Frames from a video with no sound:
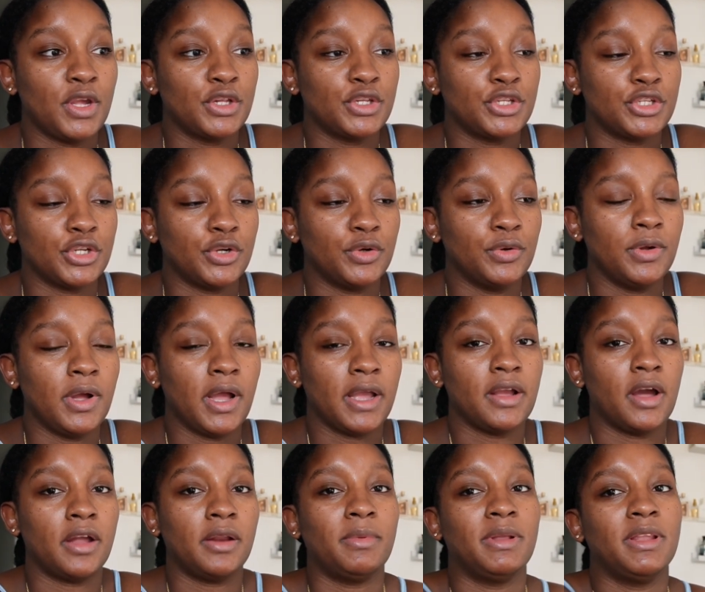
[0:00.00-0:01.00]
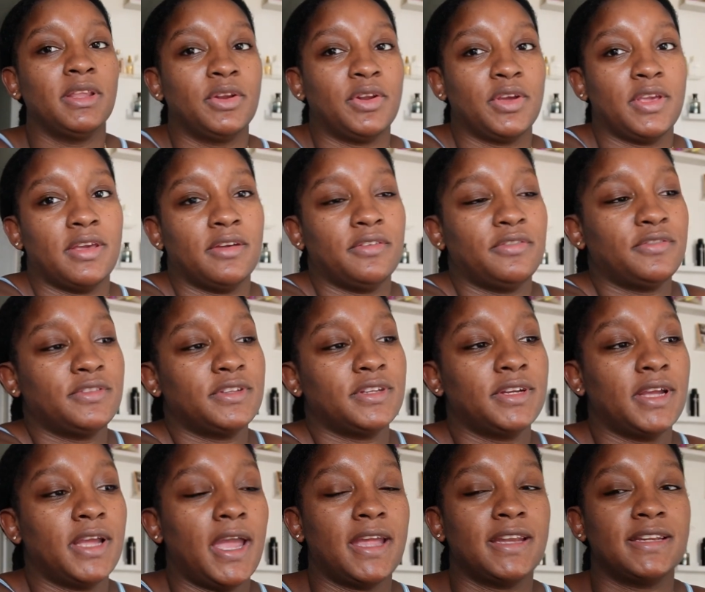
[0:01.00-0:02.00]
So I got him a little gift
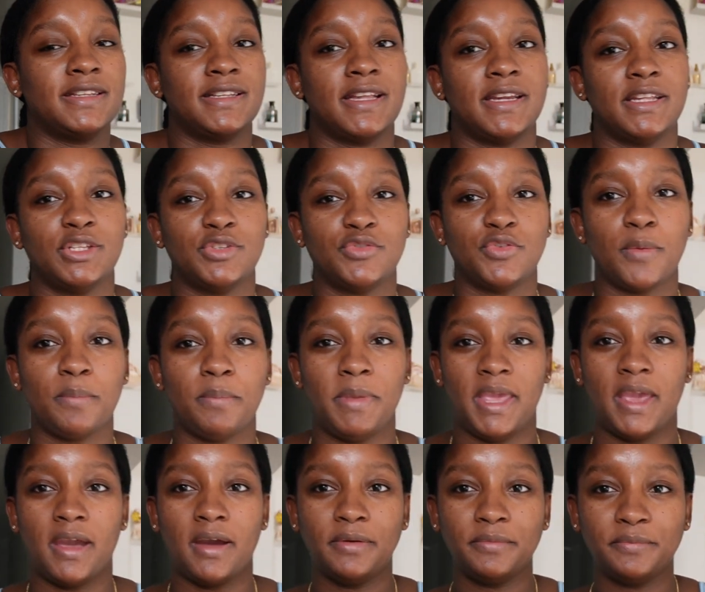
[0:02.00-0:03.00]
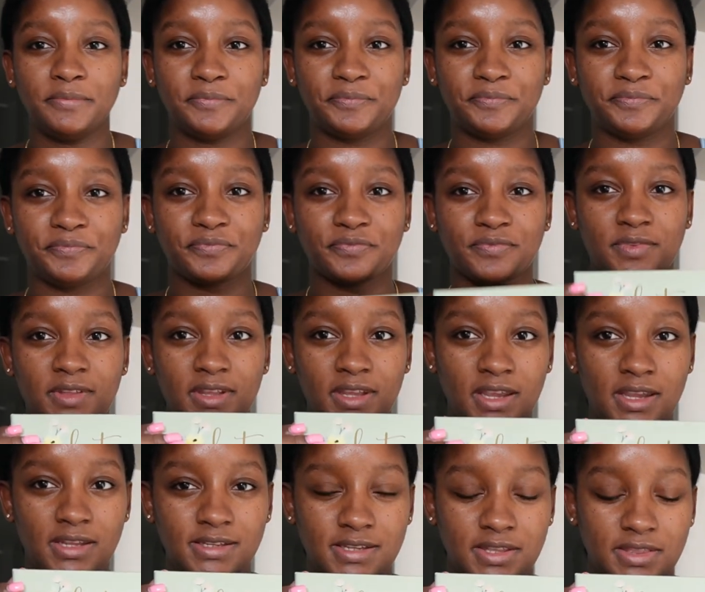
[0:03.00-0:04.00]
and said it's from Mia.
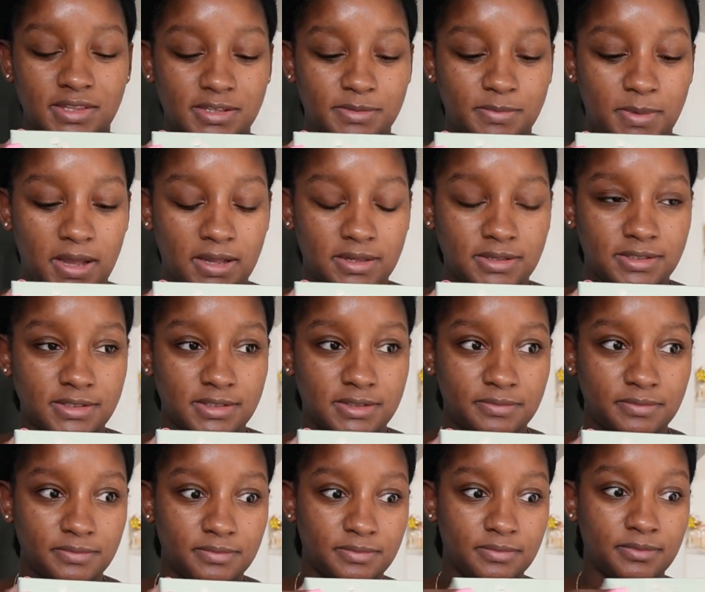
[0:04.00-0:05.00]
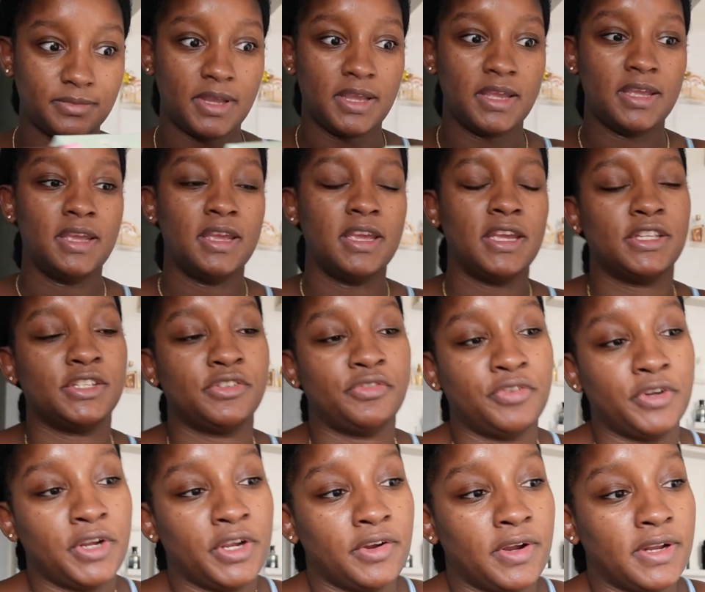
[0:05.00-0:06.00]
It's in this box. It's a
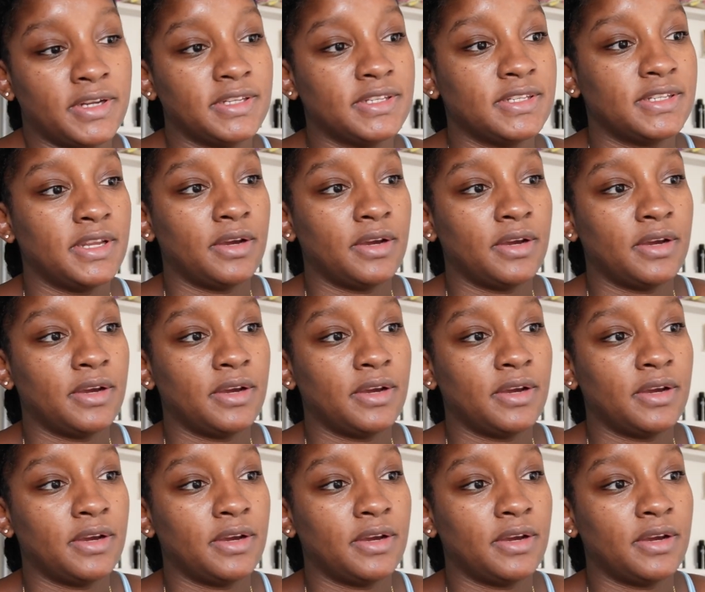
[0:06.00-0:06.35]
fragrance.